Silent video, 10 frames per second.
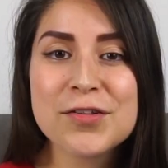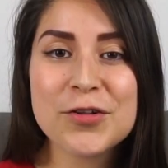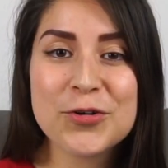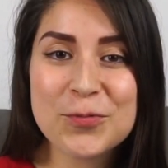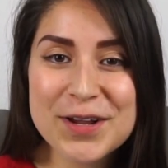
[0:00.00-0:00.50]

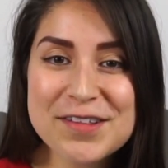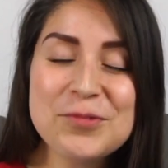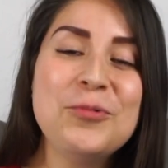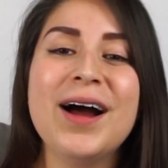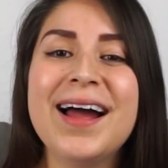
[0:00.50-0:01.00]
So the
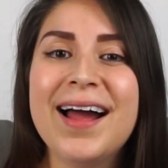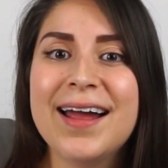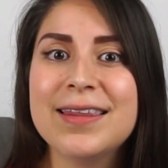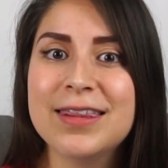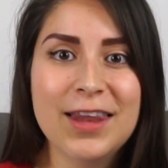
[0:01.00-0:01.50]
reason why
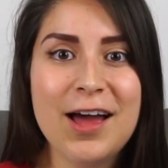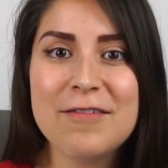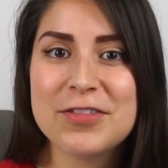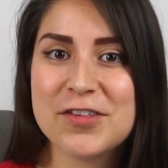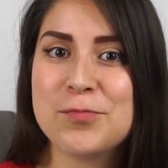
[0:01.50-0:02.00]
I
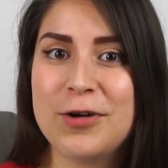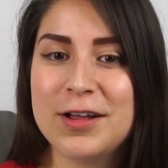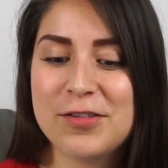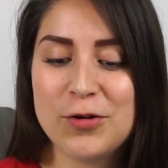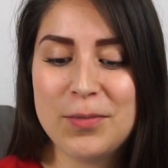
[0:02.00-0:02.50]
love this
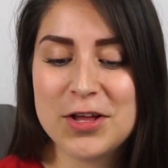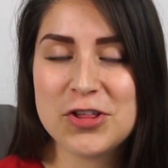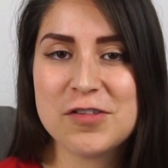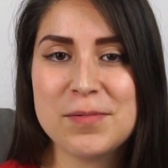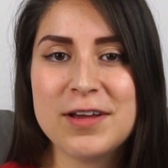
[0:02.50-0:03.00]
brand so
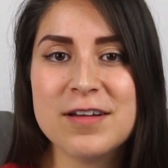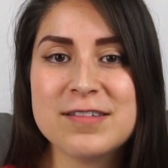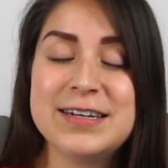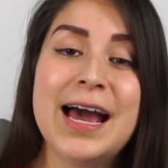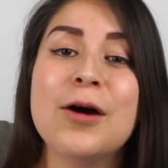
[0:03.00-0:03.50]
much is
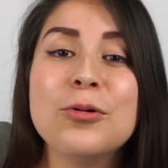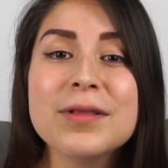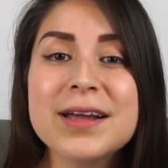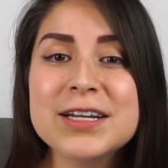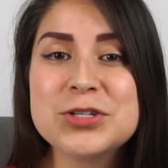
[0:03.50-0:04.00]
because not
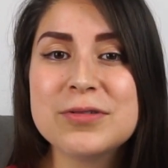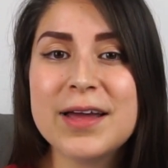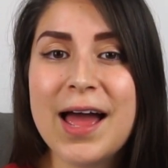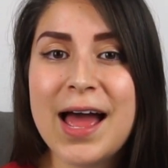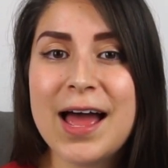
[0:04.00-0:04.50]
only do they
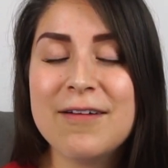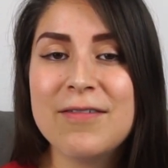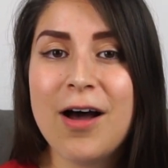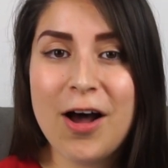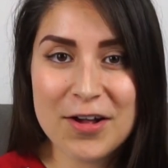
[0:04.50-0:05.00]

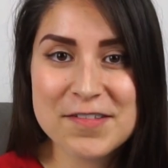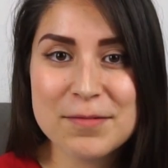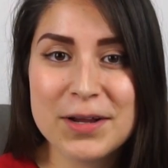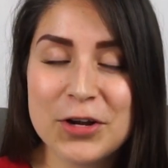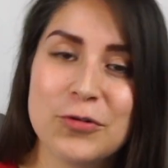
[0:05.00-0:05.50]
have
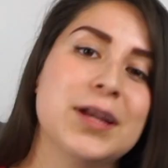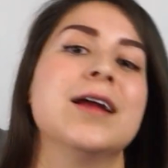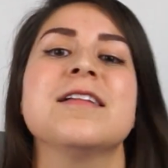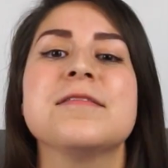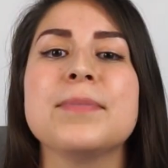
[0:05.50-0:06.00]
awesome
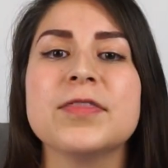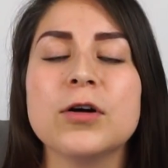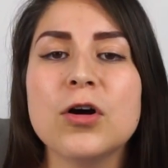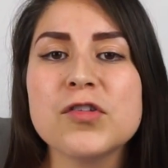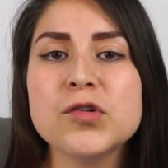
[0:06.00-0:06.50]
ingredients, but
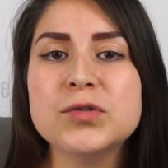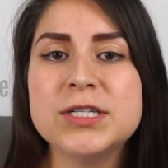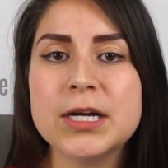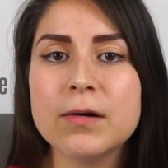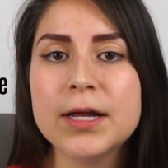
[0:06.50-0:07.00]
they're also
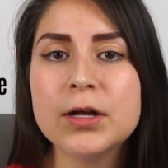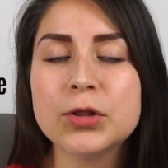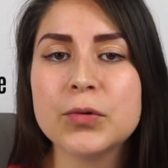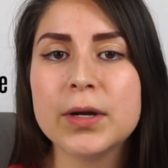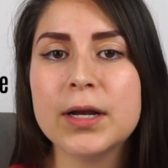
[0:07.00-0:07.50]
dairy,
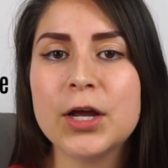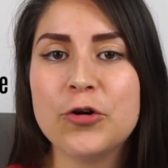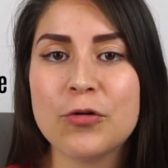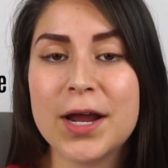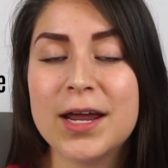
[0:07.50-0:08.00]
gluten,
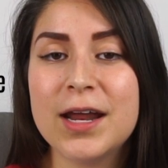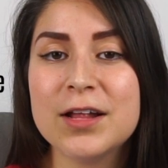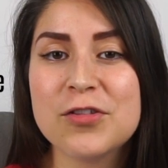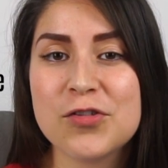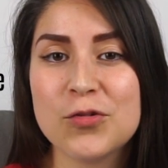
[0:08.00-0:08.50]
grain,
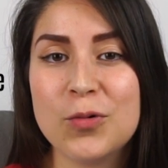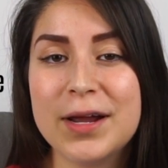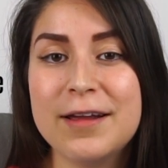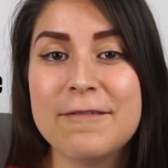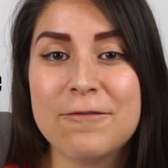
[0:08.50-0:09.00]
and
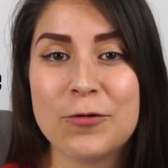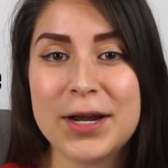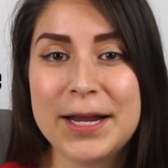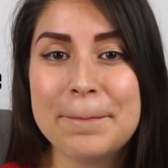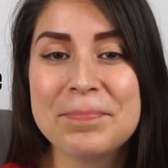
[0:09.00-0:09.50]
soy
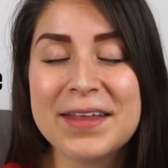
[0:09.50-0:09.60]
free.